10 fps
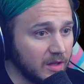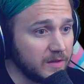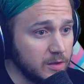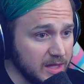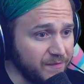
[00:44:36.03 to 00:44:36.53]

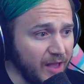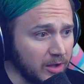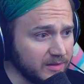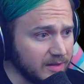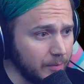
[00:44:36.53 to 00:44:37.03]
You think
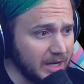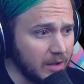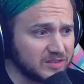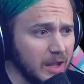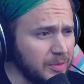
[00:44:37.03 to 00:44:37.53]
Falcon's coming
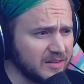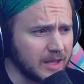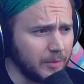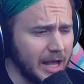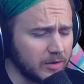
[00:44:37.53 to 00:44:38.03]
out? Something's
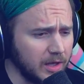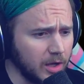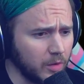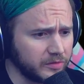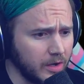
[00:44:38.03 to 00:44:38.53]
coming out, King
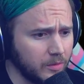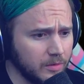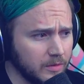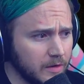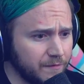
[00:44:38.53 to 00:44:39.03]
O. So
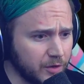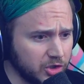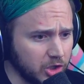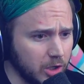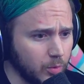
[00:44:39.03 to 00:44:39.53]
for
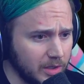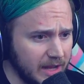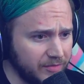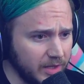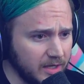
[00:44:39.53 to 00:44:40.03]
sure, we're
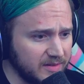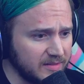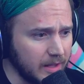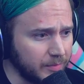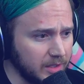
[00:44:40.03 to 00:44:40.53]
definitely going to see
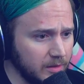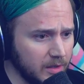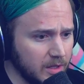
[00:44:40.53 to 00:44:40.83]
something.